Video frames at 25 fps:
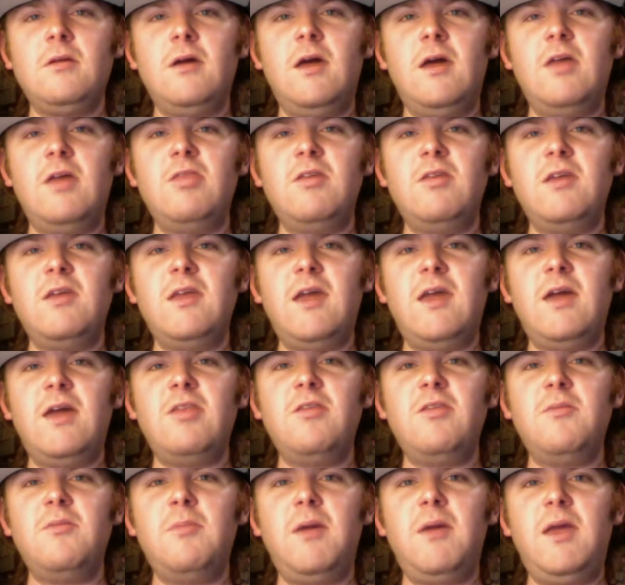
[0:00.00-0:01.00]
I think
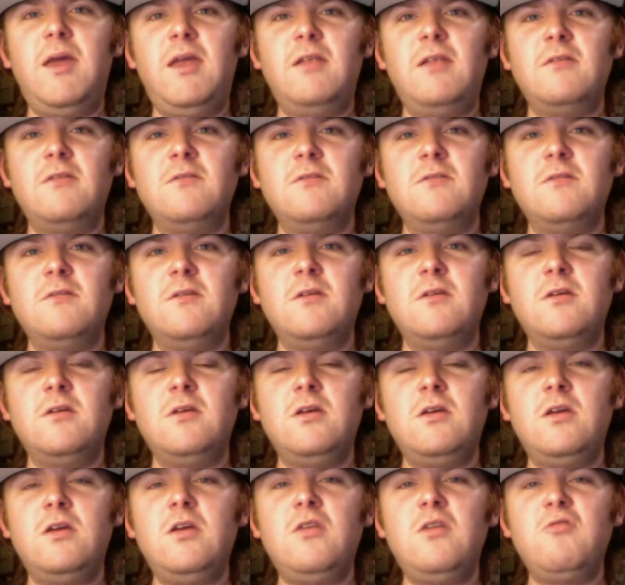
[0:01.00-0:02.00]
Kathy Bates
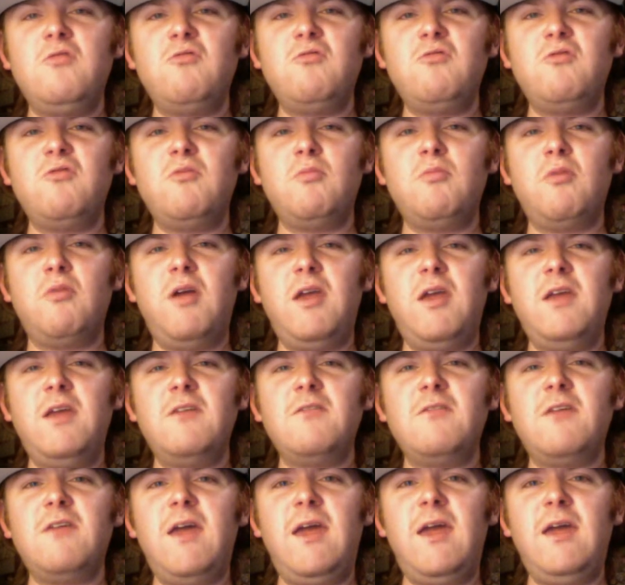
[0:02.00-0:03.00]
should break
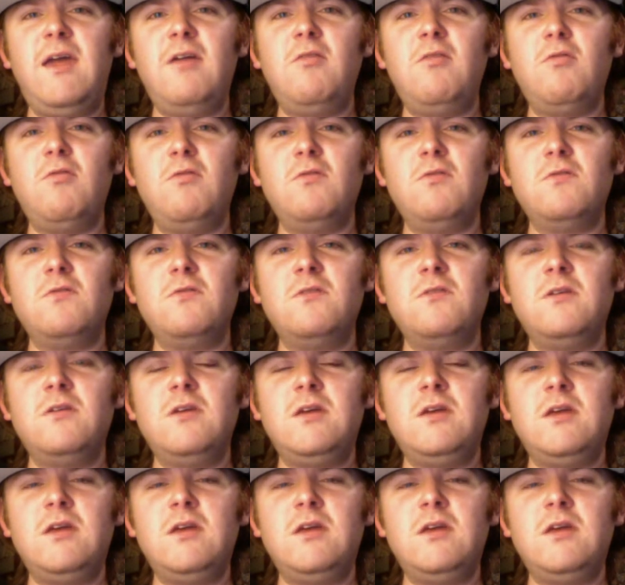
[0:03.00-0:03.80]
his ankles